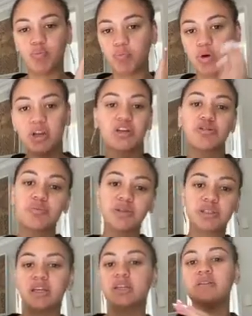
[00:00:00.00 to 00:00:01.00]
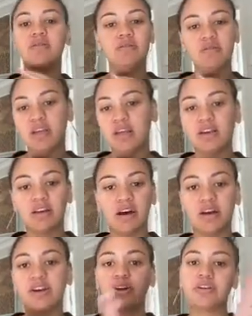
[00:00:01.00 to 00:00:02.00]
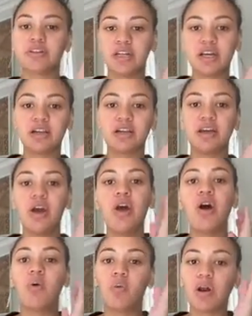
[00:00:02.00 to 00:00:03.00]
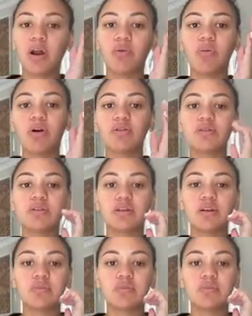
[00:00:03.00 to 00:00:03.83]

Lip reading: 100% and I know exactly what I want,